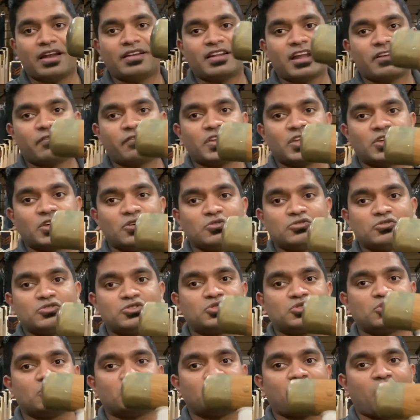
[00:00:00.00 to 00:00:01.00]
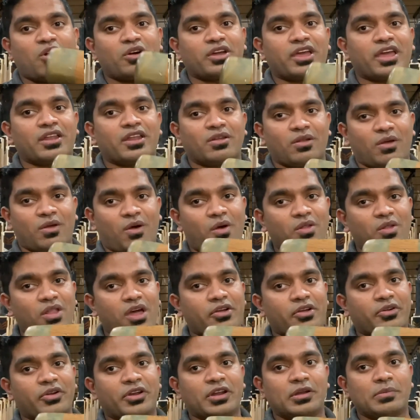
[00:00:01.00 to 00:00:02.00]
that we use to knock in all our
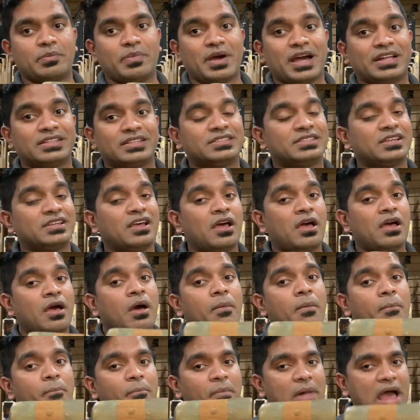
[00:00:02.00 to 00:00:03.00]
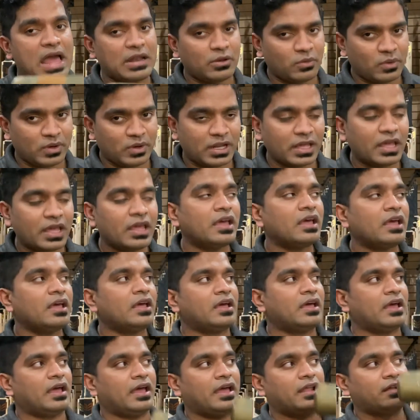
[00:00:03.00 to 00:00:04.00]
cricket bats manually.
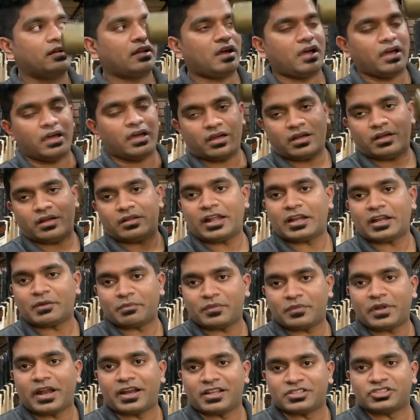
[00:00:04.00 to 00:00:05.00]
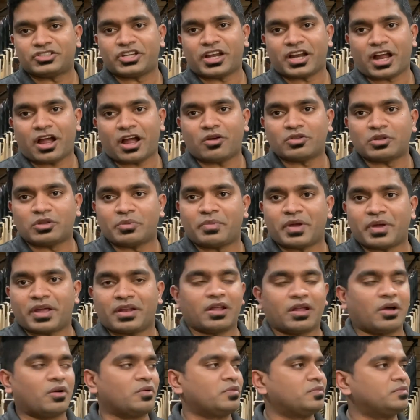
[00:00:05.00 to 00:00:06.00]
And let us check out the ping
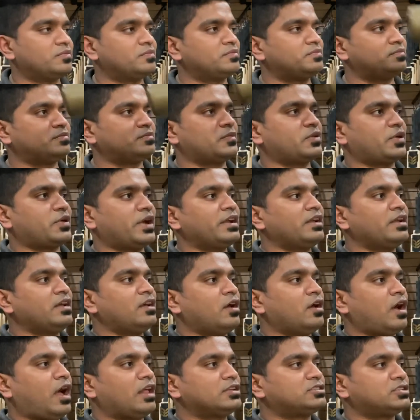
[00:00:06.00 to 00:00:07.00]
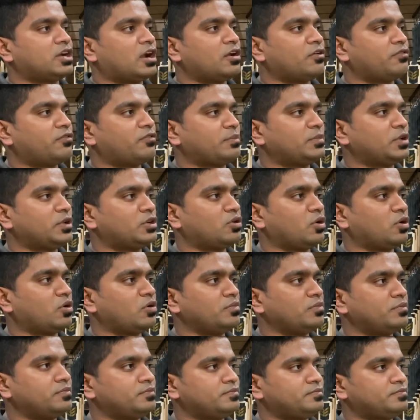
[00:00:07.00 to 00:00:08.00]
now, right? I'll start off from the toe.
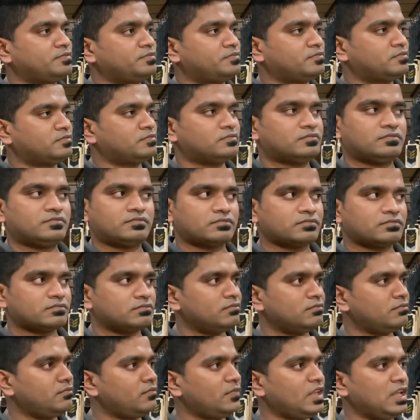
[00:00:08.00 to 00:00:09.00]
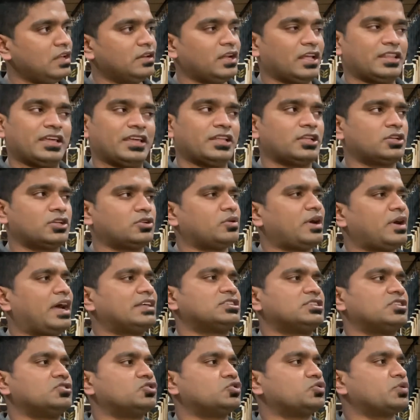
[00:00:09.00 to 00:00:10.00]
Nothing in the toe as
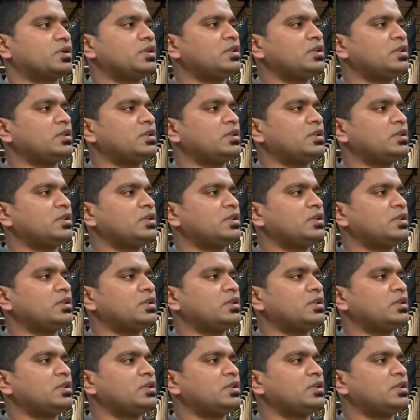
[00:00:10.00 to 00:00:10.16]
usual.